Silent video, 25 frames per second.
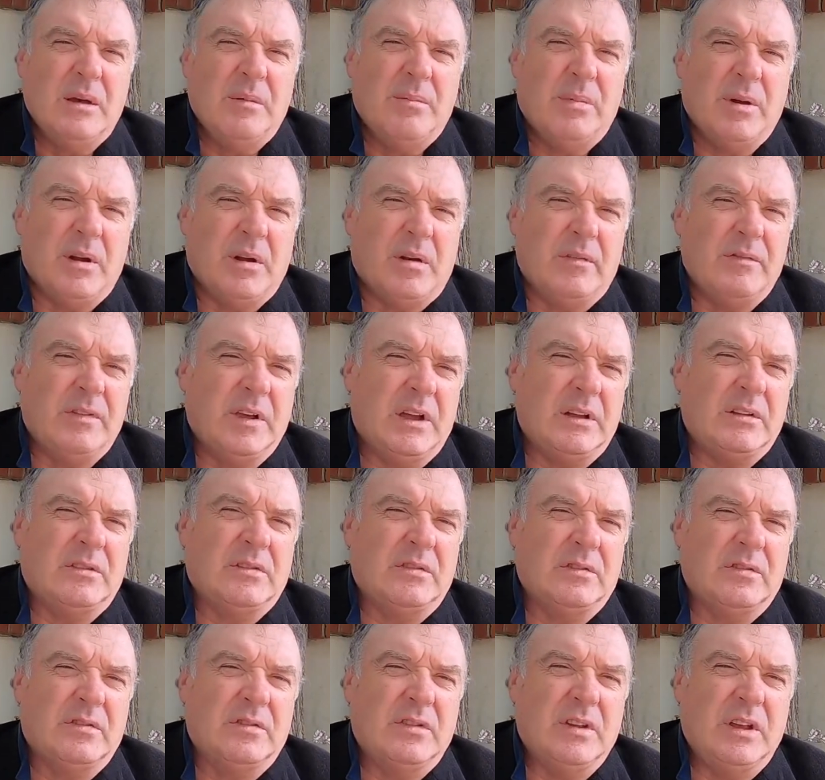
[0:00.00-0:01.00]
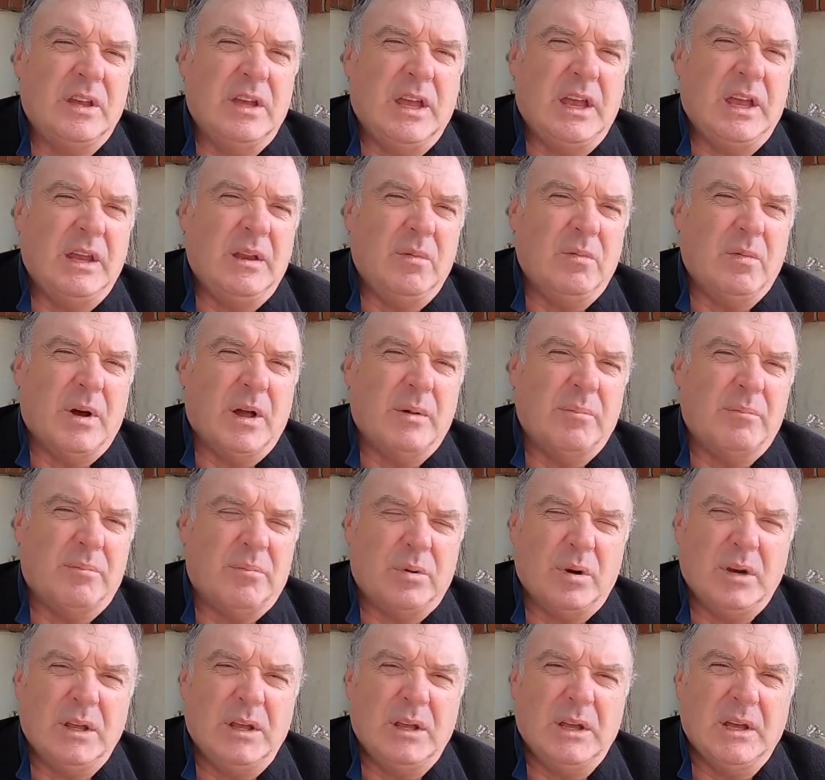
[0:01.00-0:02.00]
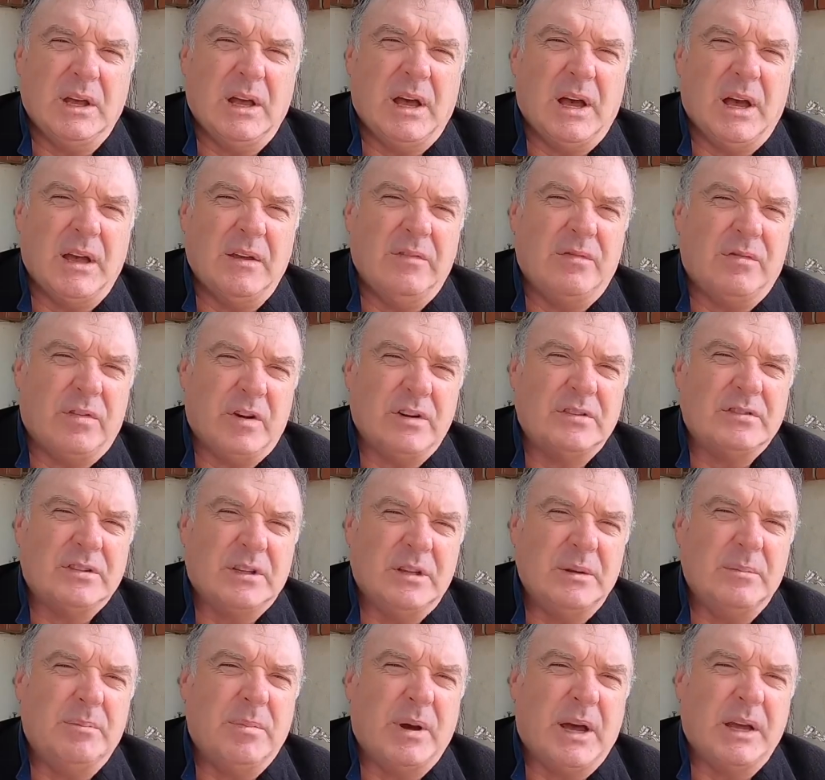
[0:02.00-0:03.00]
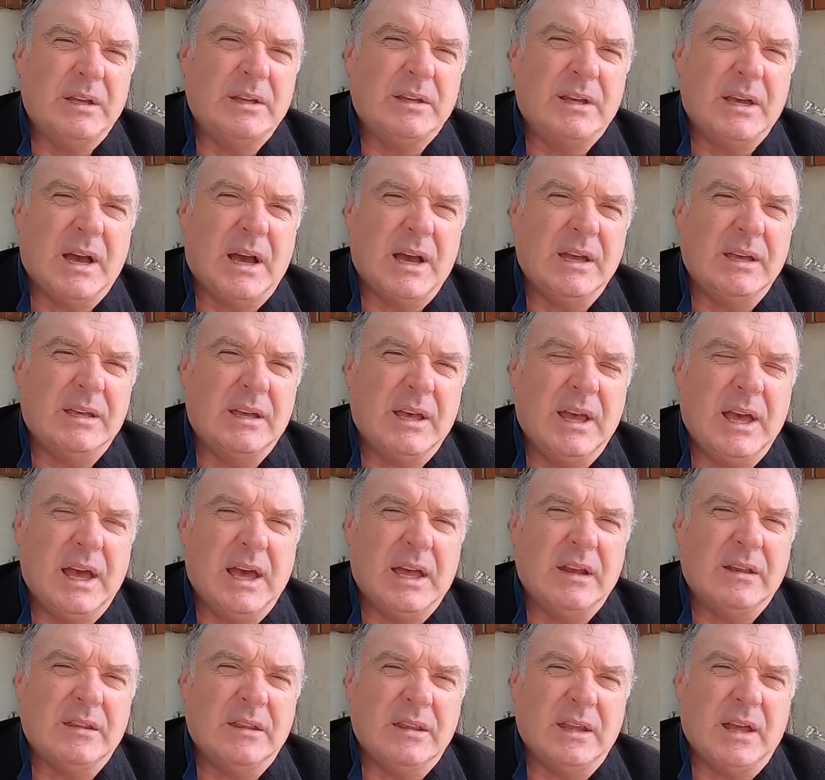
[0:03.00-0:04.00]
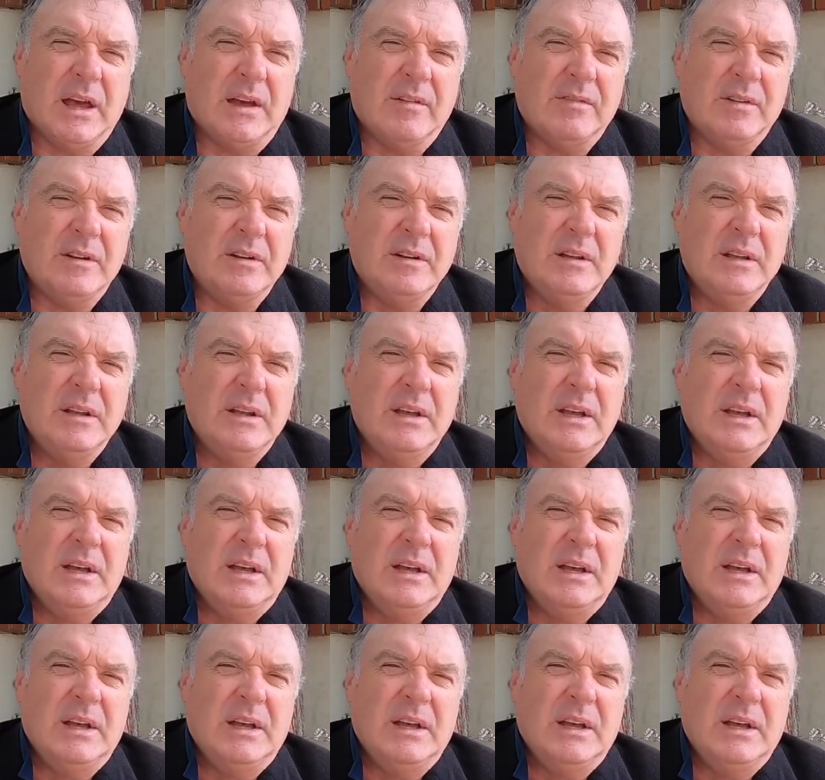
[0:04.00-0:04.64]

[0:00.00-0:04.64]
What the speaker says: but I've yet to see anyone bring a freshly baked cake out of the oven,